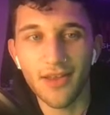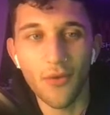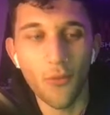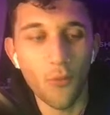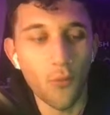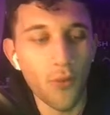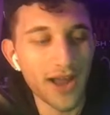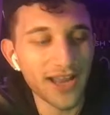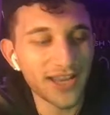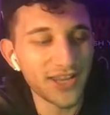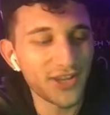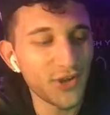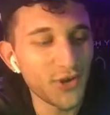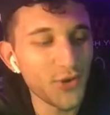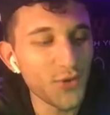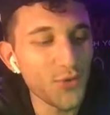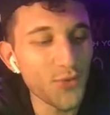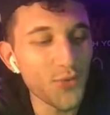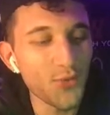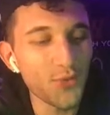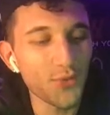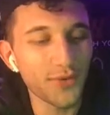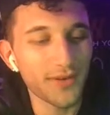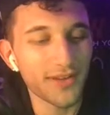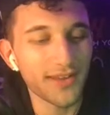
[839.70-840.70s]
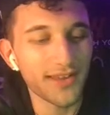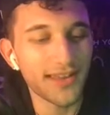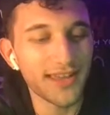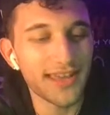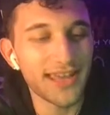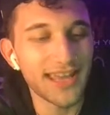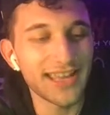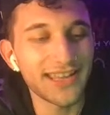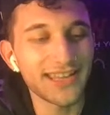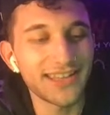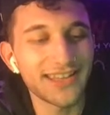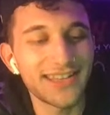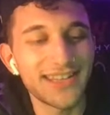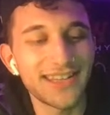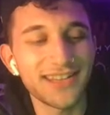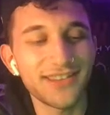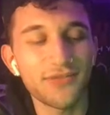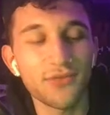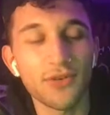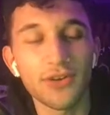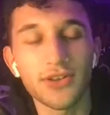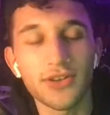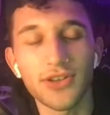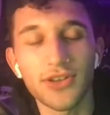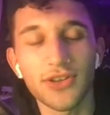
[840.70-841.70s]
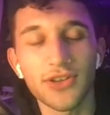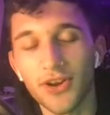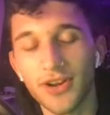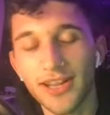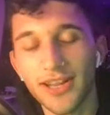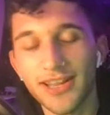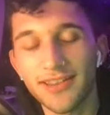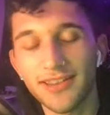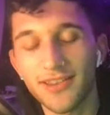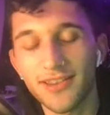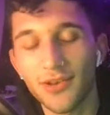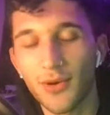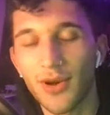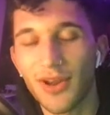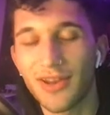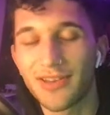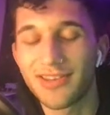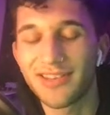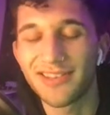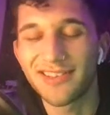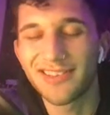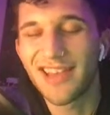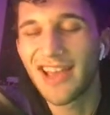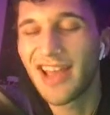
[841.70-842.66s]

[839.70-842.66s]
when you can just return it to just